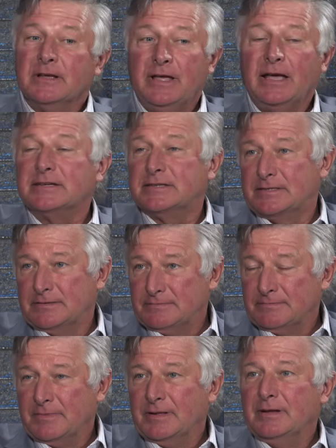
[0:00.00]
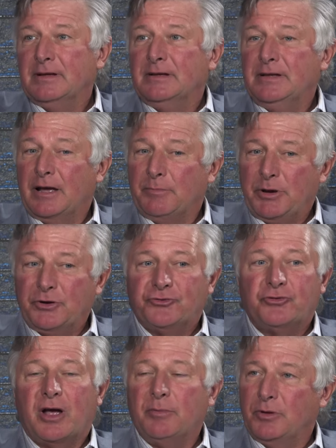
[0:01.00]
Yes. Yeah? Yeah, Mayor
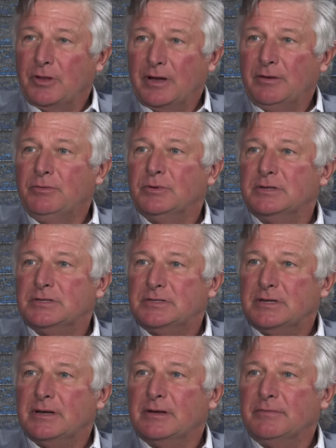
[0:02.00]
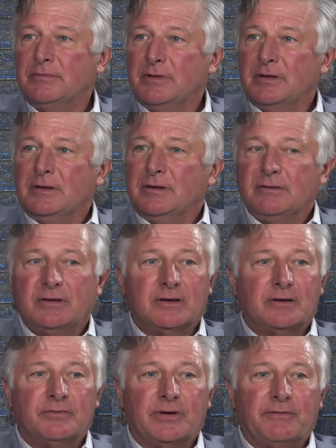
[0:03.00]
Traboulay was, uh,
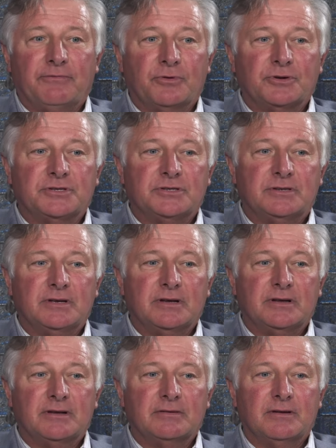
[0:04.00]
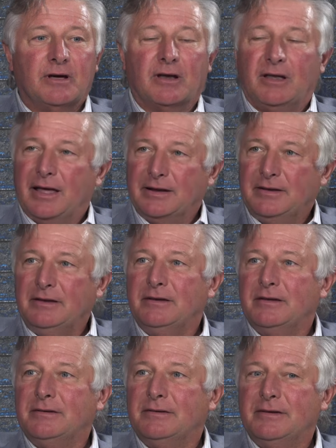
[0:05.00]
uh, I first uh, got elected
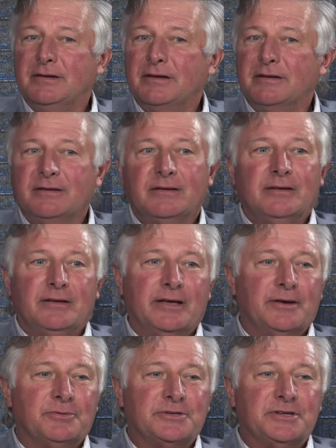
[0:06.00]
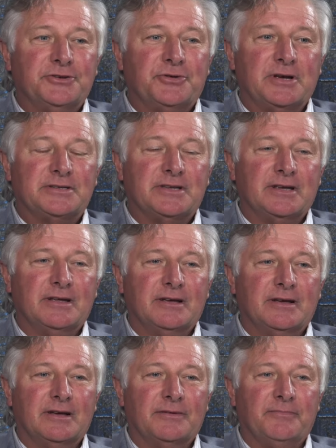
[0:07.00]
and, uh, and it was interesting.
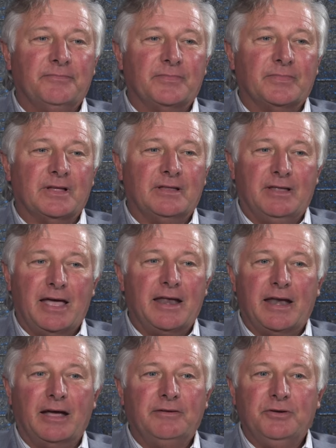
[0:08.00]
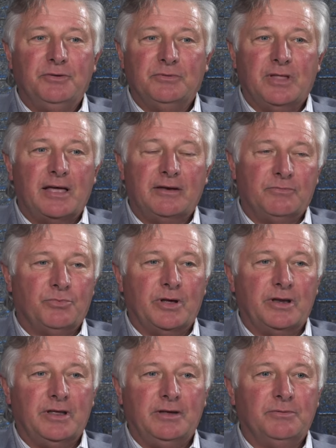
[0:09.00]
Um, Len, I knew Len
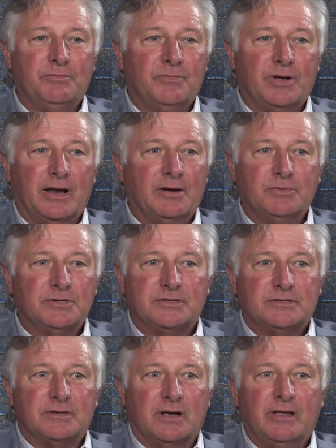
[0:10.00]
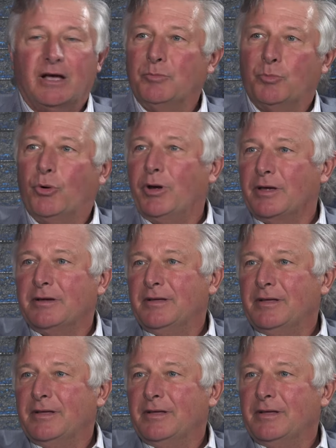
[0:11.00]
when, he, when I was a young boy.